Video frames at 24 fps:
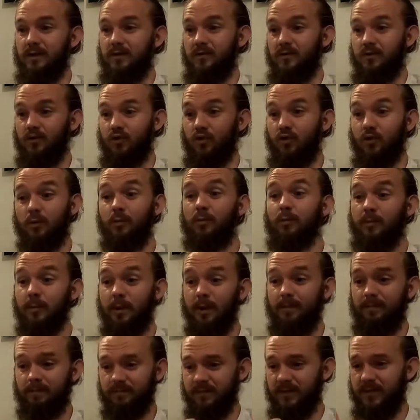here in Europe,
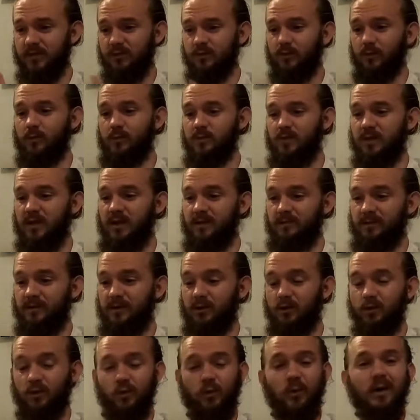but this one was definitely
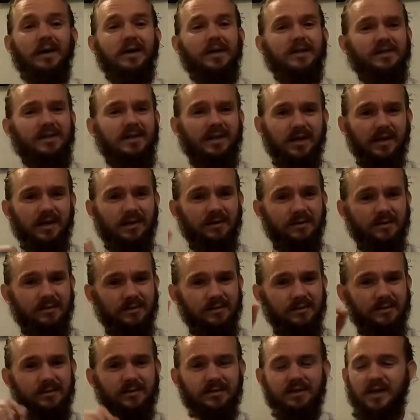cool to kind of
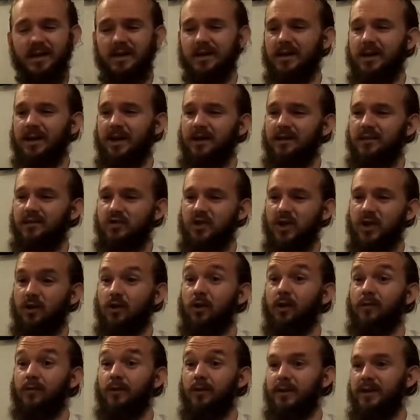Take, uh, check
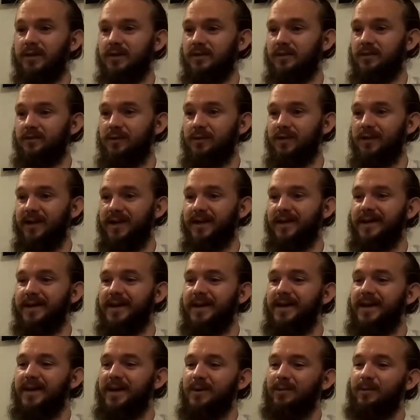off the list if you like.
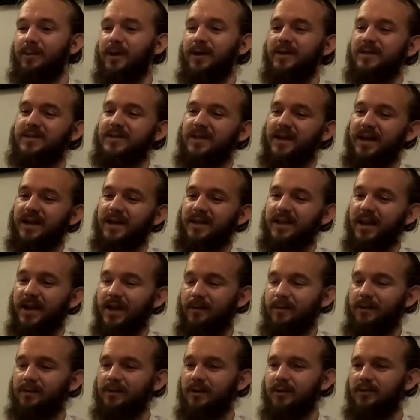But uh, yeah,
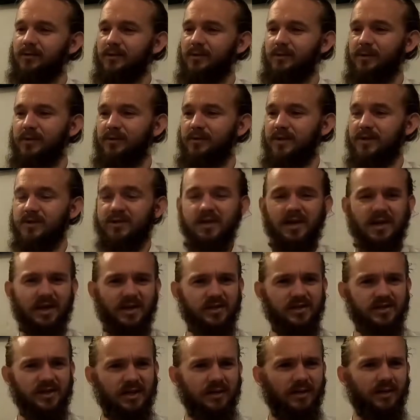lovely beer this, and I
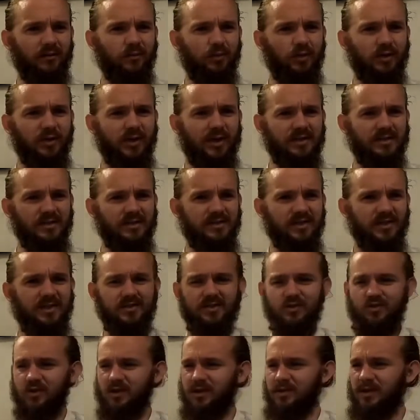certainly wouldn't hesitate
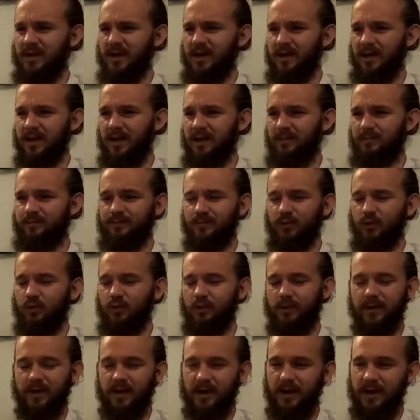to drink that again. No
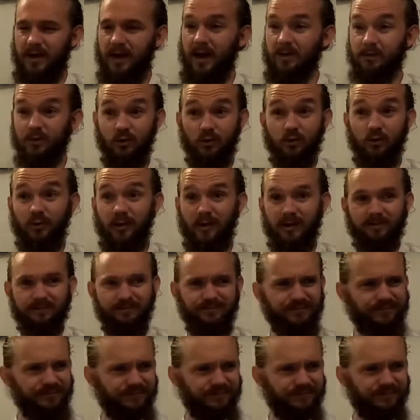way, uh, absolutely.